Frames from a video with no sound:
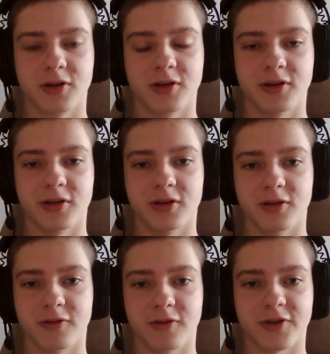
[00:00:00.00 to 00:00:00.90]

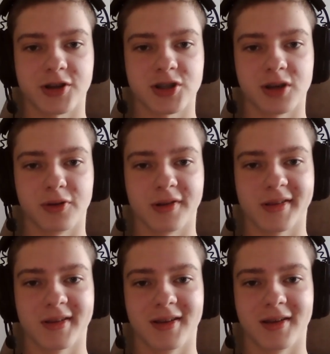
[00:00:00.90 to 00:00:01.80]

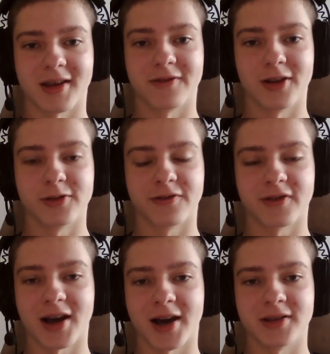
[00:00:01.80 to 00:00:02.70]
vegetables have a lot of
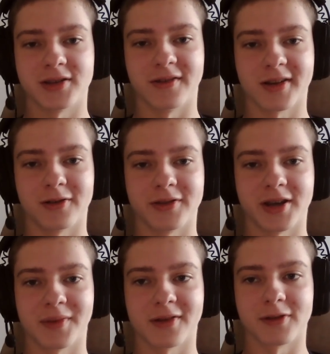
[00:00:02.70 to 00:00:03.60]
additives on
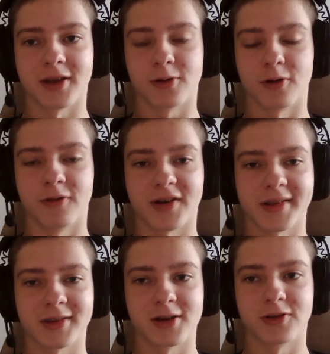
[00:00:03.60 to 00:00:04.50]
them, so they grow
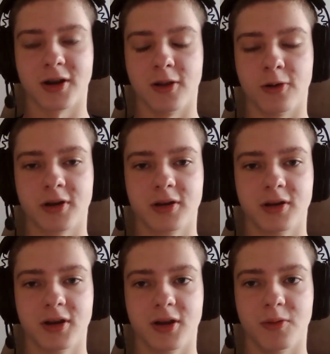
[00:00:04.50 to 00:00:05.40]
faster, they look
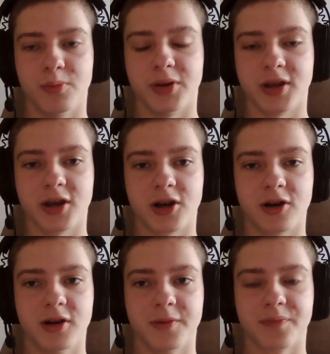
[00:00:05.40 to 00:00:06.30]
bigger,
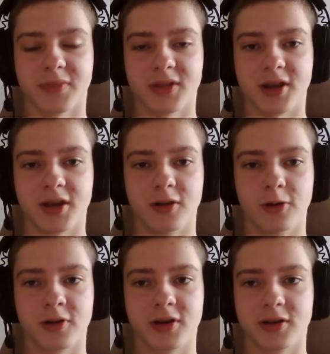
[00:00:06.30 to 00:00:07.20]
they
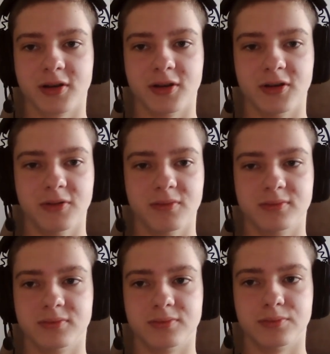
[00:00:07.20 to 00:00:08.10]
look
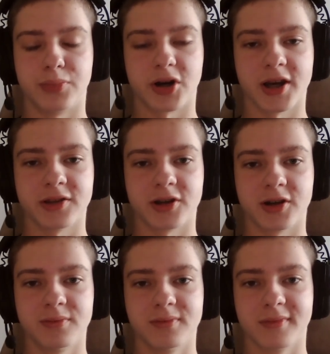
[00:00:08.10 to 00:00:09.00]

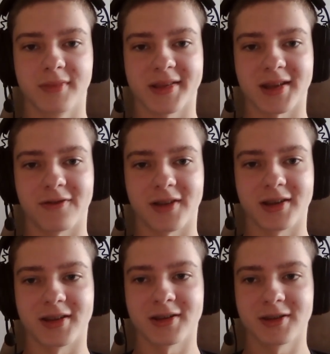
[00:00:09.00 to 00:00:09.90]
brighter, stuff like
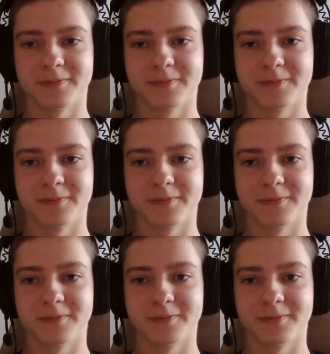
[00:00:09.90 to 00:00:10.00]
that.